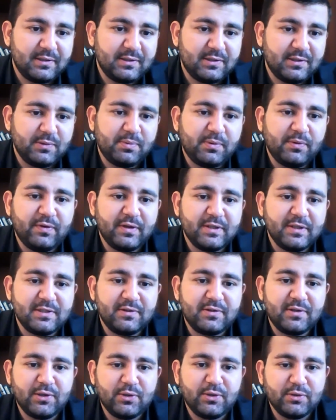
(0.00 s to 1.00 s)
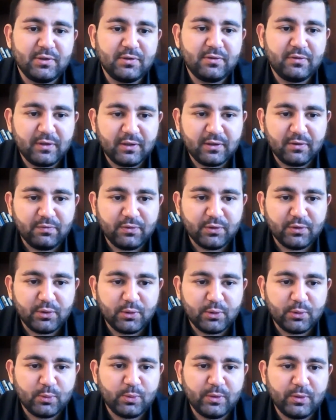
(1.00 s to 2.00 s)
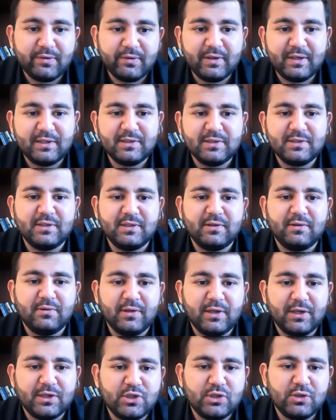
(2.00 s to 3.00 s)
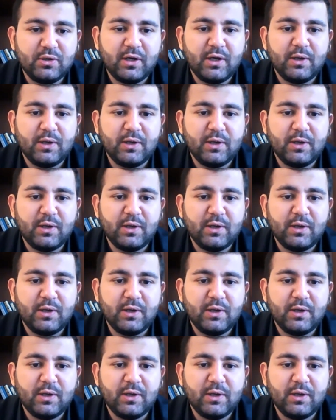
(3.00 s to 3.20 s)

Dear Professor Toyoda, thank you for your very interesting lecture.